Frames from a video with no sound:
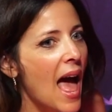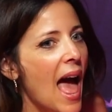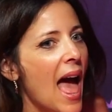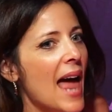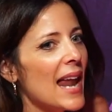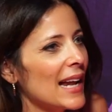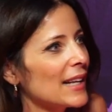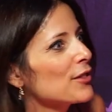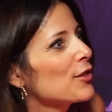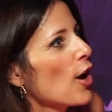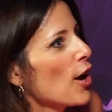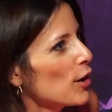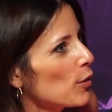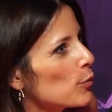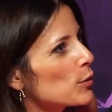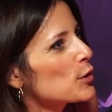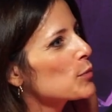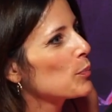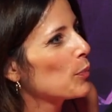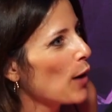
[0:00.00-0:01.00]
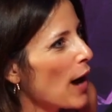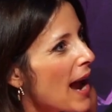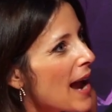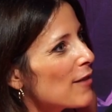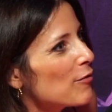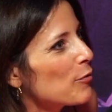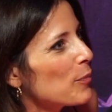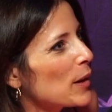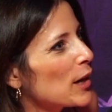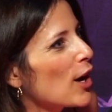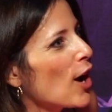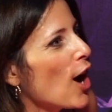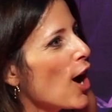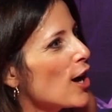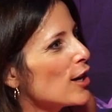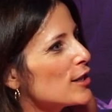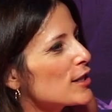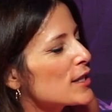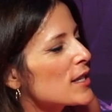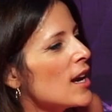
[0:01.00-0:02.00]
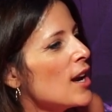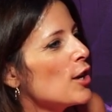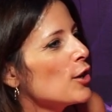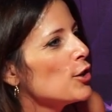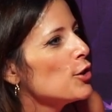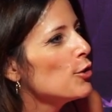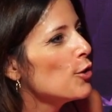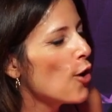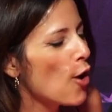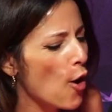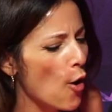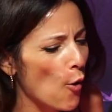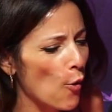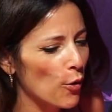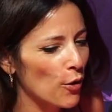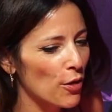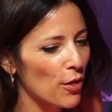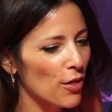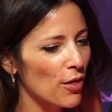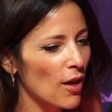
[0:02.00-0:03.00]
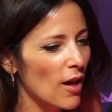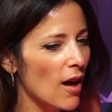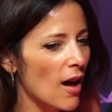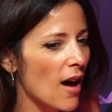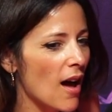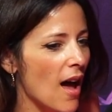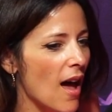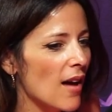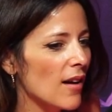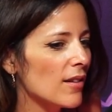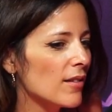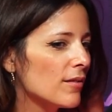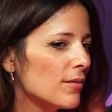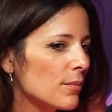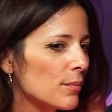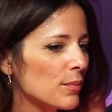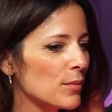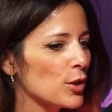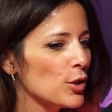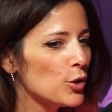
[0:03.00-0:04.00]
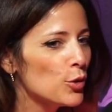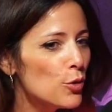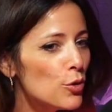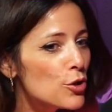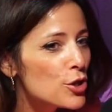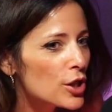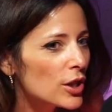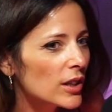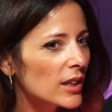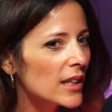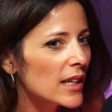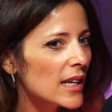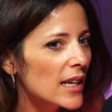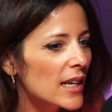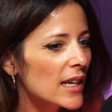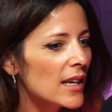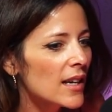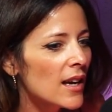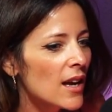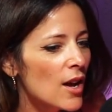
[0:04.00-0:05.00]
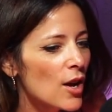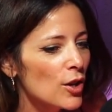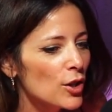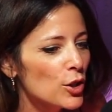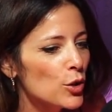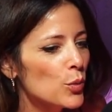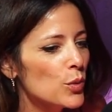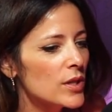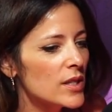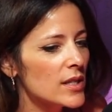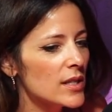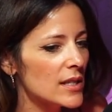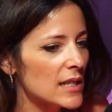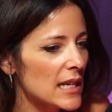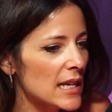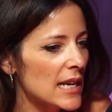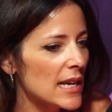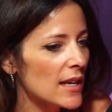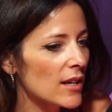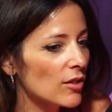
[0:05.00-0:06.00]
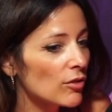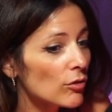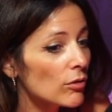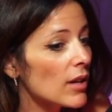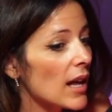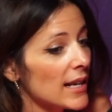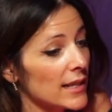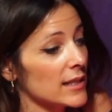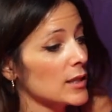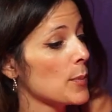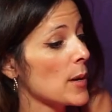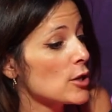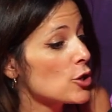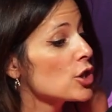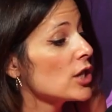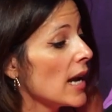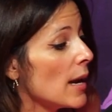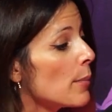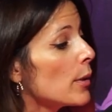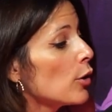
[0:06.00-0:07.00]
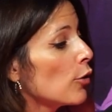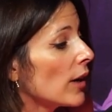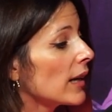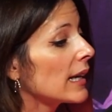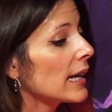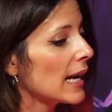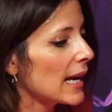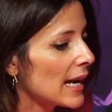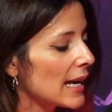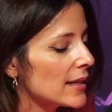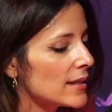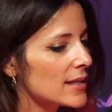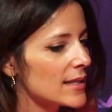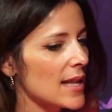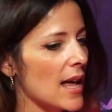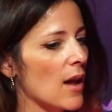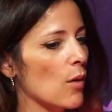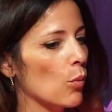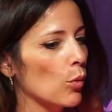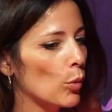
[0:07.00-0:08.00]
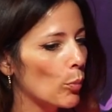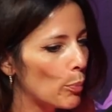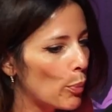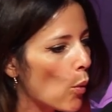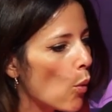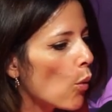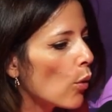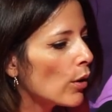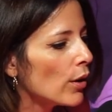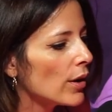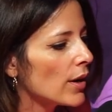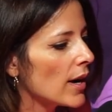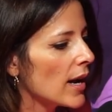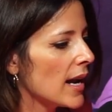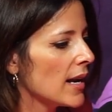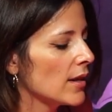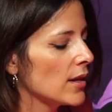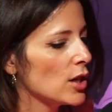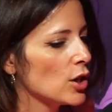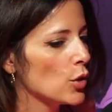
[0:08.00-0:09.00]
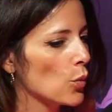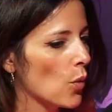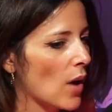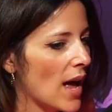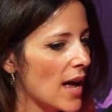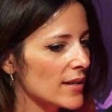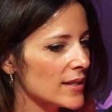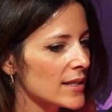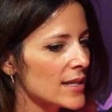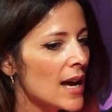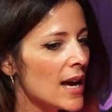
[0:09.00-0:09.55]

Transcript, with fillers: And I thought it was brave because you know usually you see especially immigrant kids that were born in the US